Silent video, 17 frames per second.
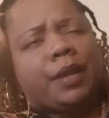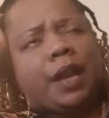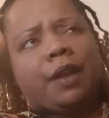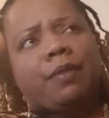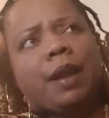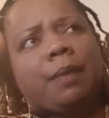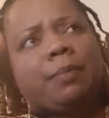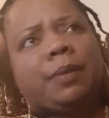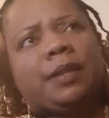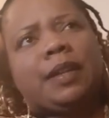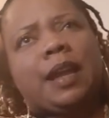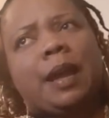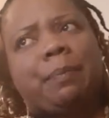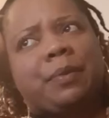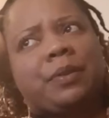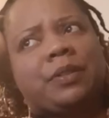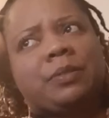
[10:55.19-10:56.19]
I grabbed the
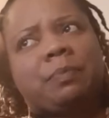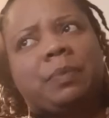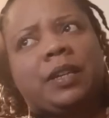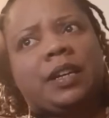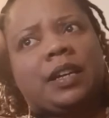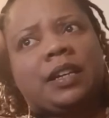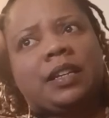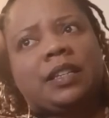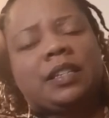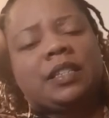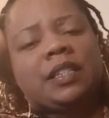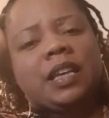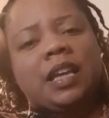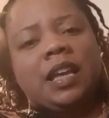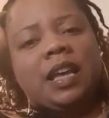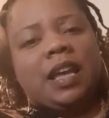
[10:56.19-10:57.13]
diapers because